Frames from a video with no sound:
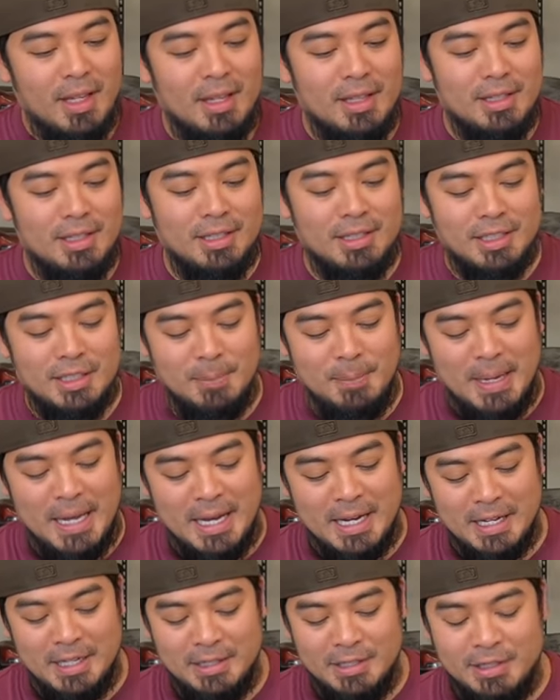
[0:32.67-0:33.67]
This is a
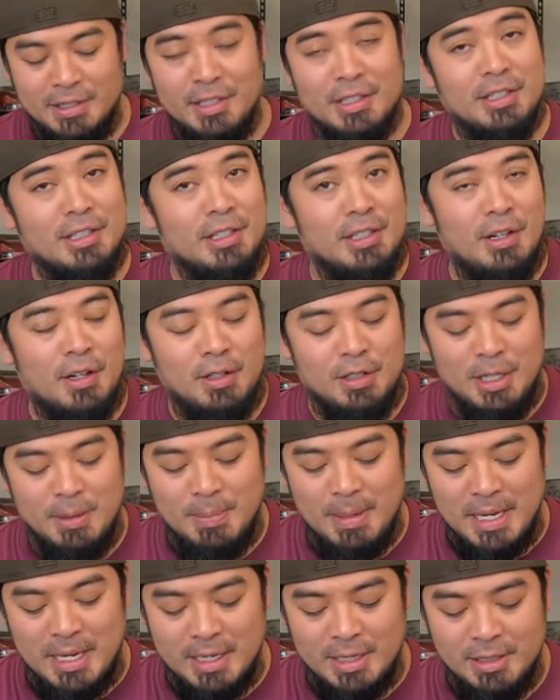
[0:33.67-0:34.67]
package. This is an R C
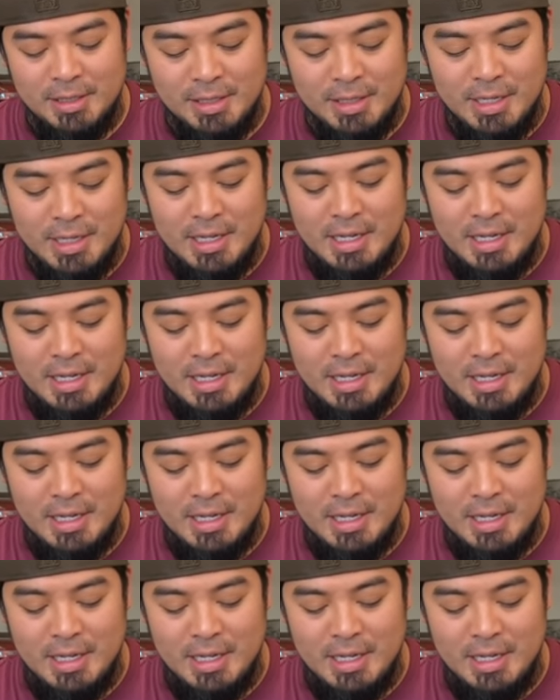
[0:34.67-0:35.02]
package.